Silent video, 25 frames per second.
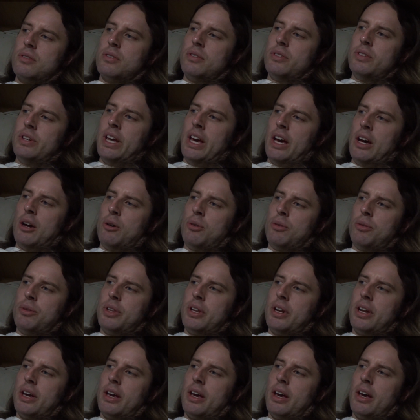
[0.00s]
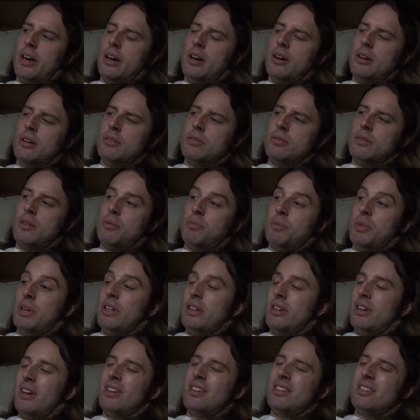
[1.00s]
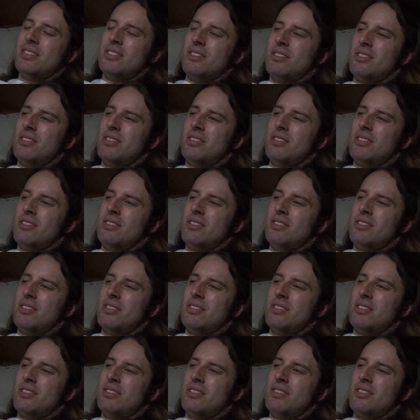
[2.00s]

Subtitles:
now that I have, but